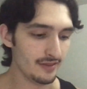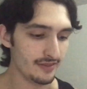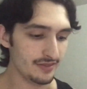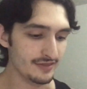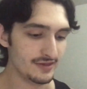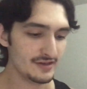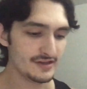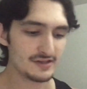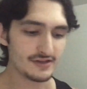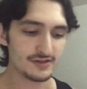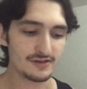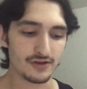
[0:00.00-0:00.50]

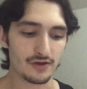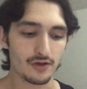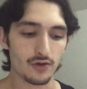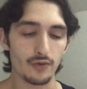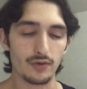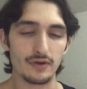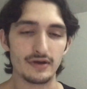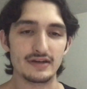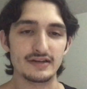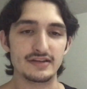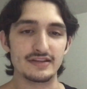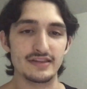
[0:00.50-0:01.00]
This is
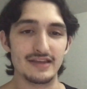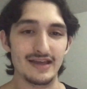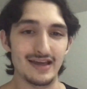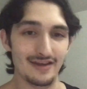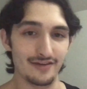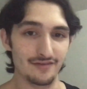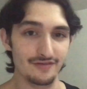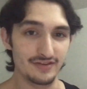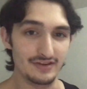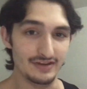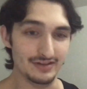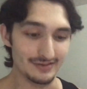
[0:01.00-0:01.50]
according to the
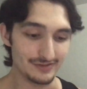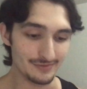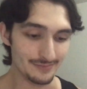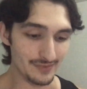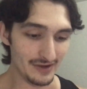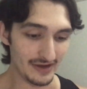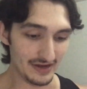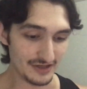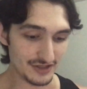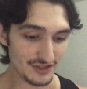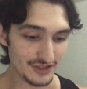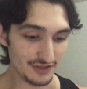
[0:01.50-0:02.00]
evidence,
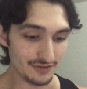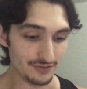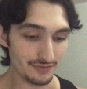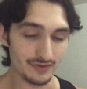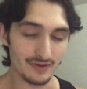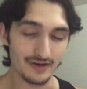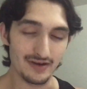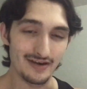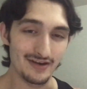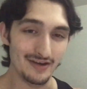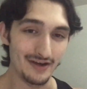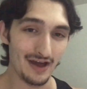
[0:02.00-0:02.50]
mind you,
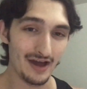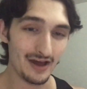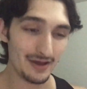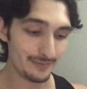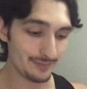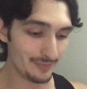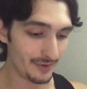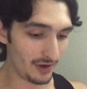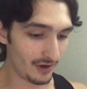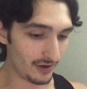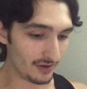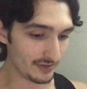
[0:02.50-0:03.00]

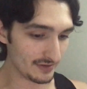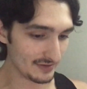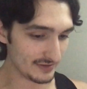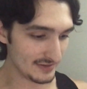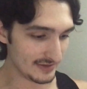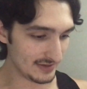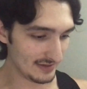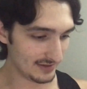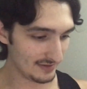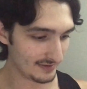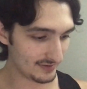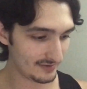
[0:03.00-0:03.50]
not
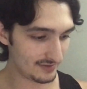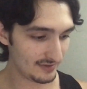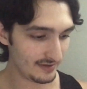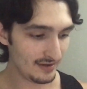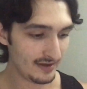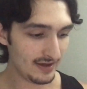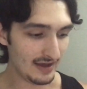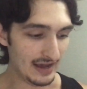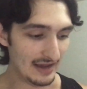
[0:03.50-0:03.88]
politics,